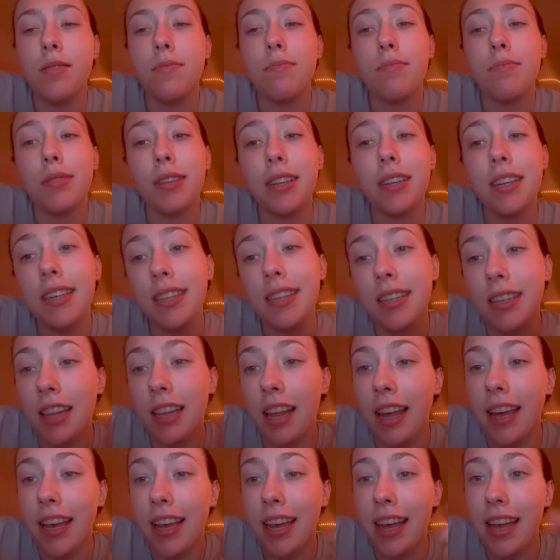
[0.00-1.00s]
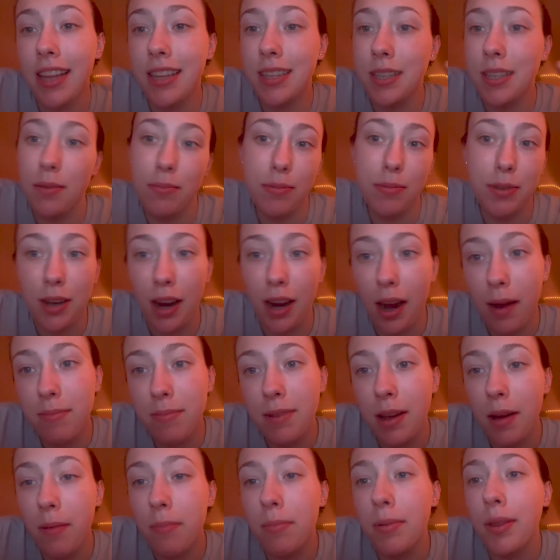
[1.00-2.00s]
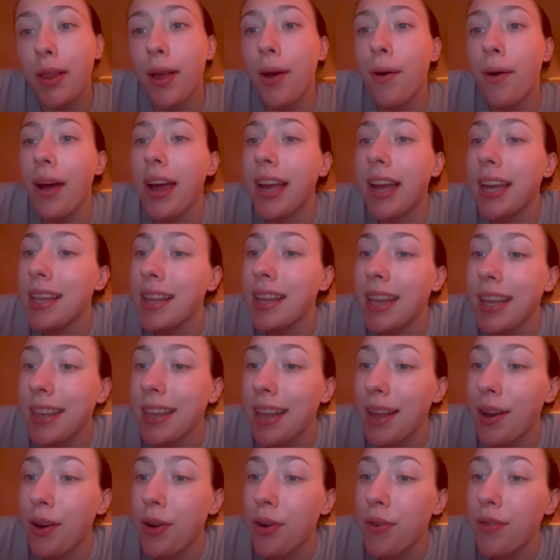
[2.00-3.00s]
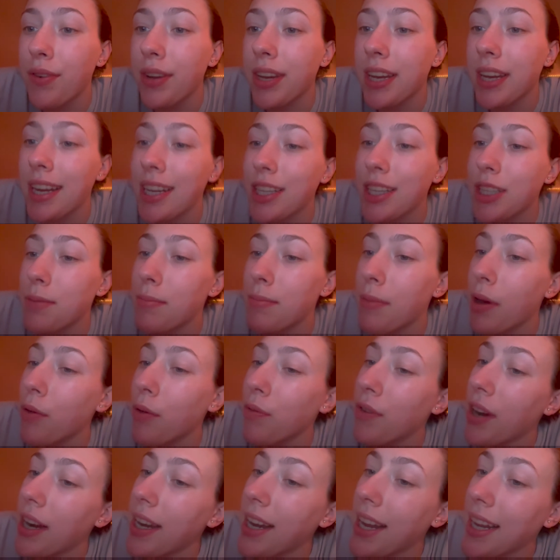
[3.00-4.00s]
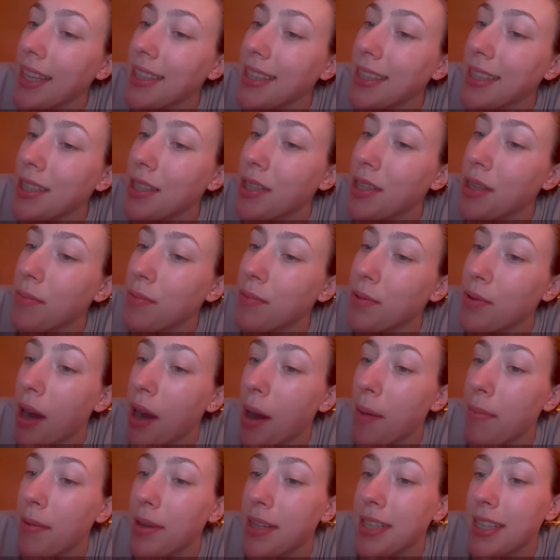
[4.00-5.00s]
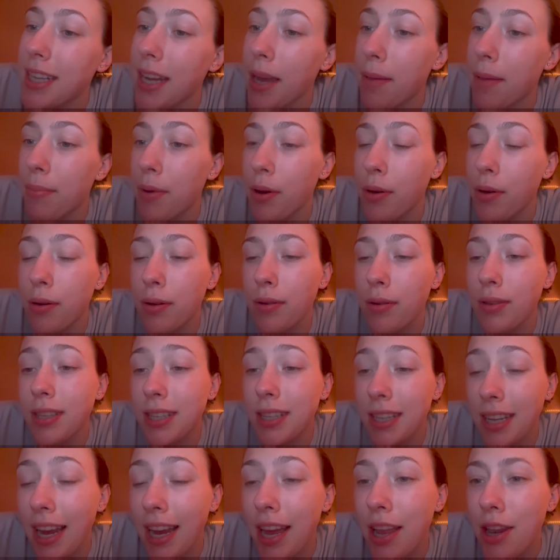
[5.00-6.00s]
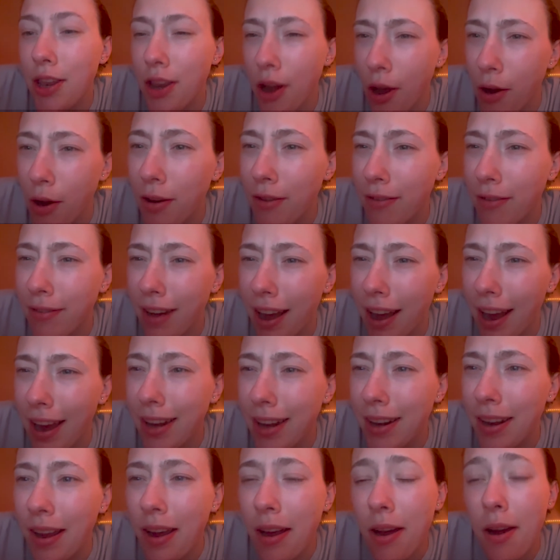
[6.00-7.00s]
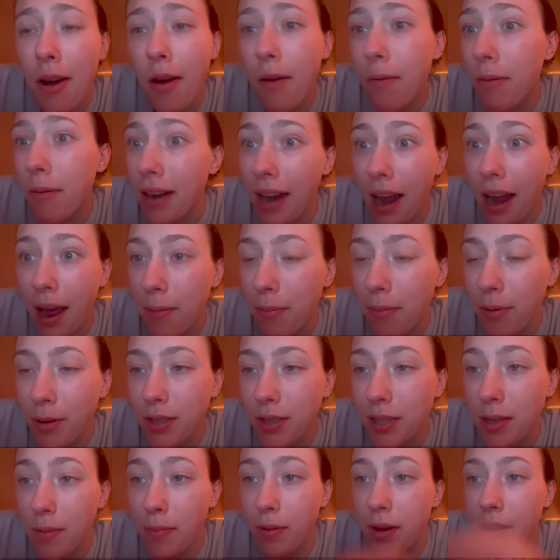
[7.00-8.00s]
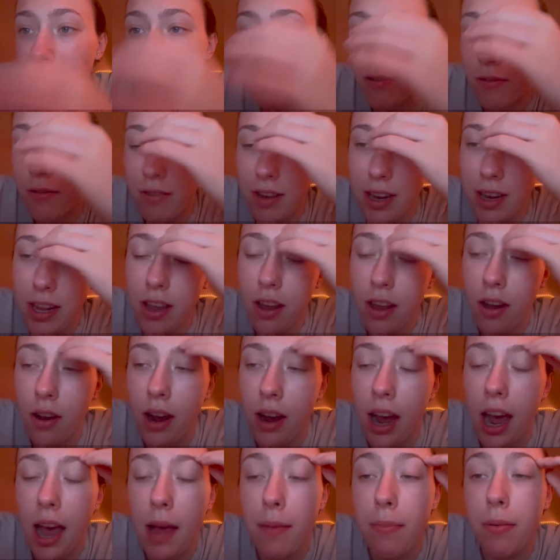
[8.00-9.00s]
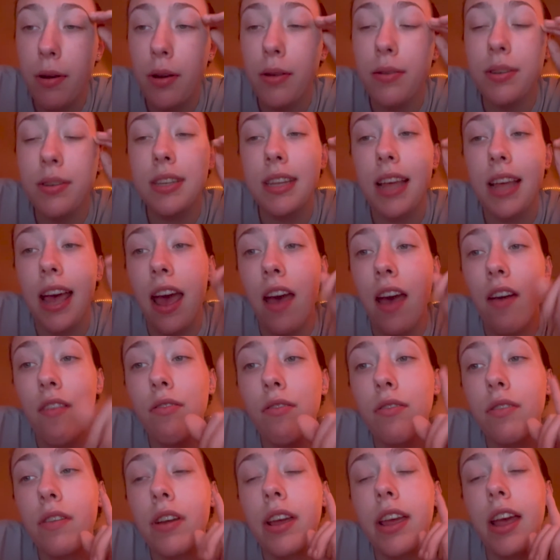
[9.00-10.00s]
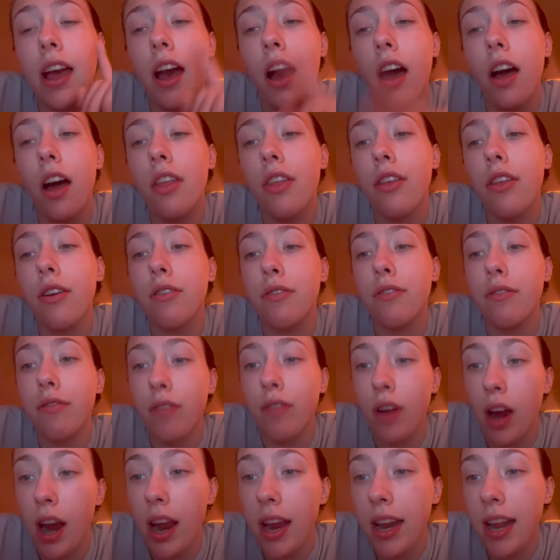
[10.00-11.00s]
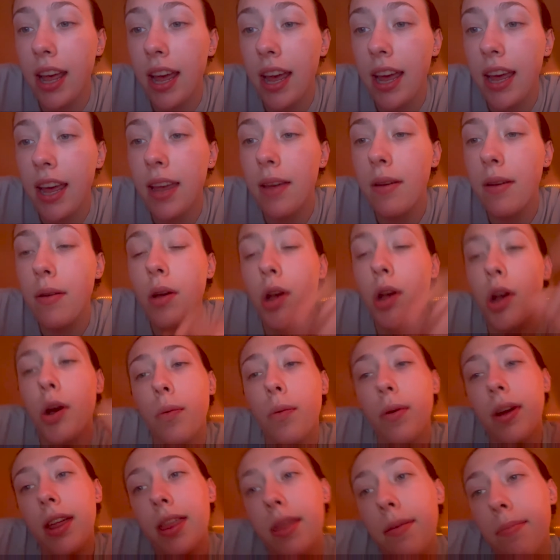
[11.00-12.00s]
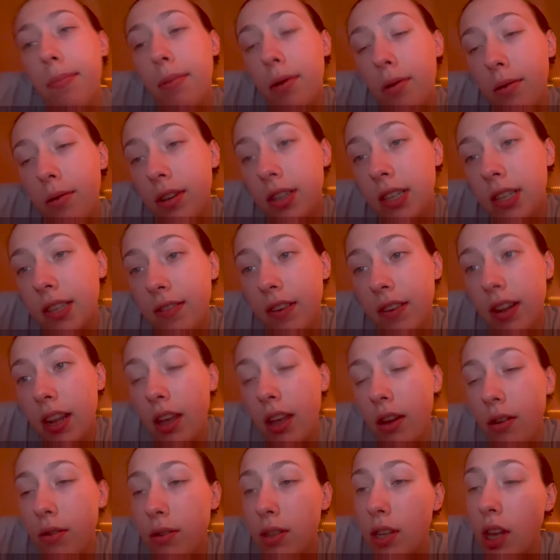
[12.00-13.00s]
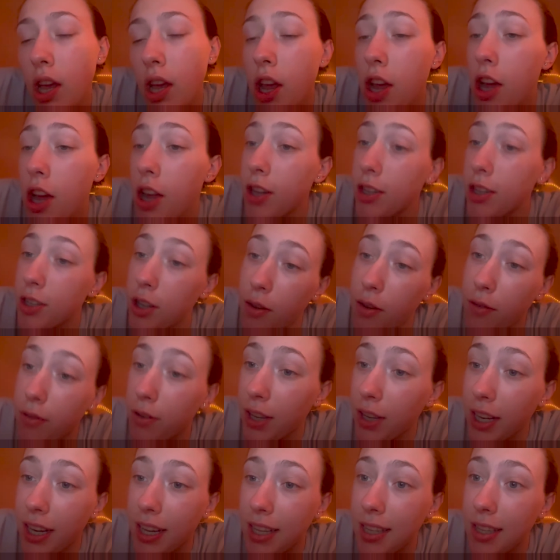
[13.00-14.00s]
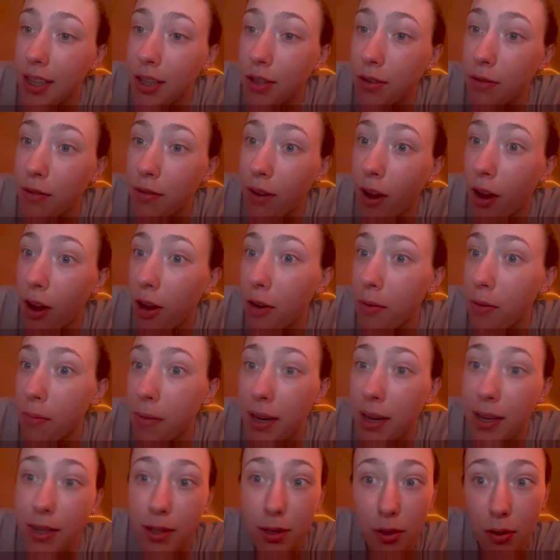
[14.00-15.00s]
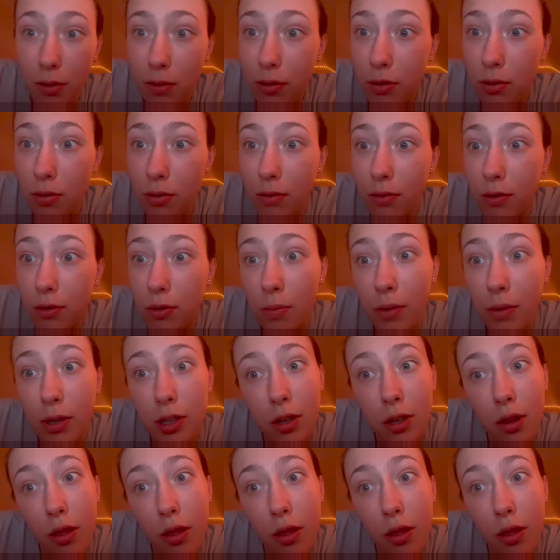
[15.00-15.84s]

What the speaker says: please like and subscribe down below and click that notification bell right next to the subscribe button to get notified when I post a brand new video. I post every other Friday with bonus videos. Don't forget to follow my socials, which